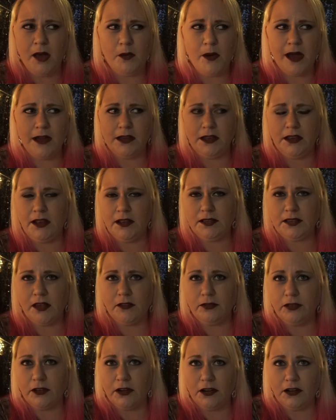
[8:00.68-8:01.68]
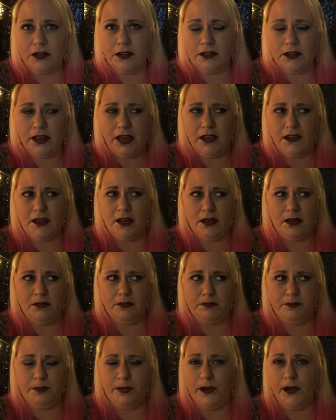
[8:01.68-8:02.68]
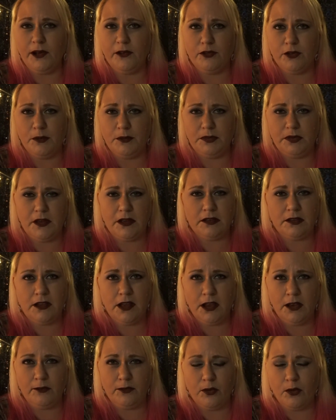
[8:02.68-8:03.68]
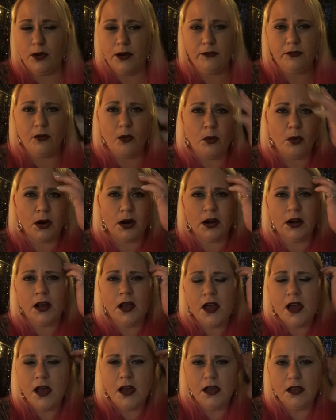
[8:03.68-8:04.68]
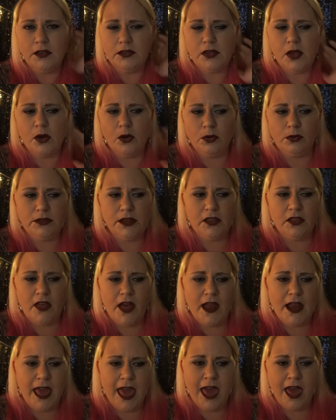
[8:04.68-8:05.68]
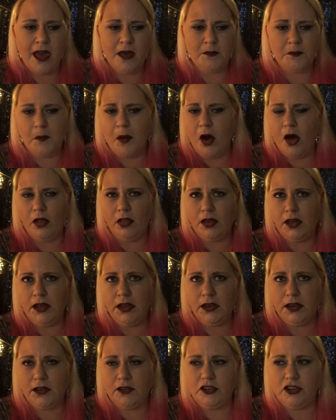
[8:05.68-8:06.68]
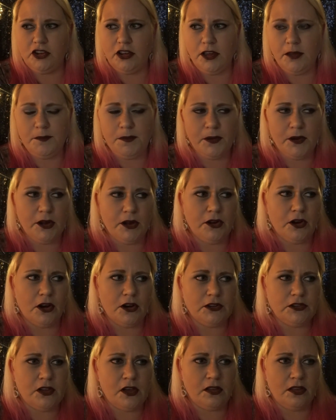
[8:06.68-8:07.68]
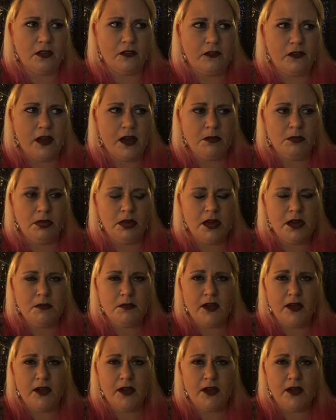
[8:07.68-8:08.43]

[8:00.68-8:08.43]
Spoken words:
Wacket except for in a book from 1644. So did that Aunt Molly, did she put a curse on the family?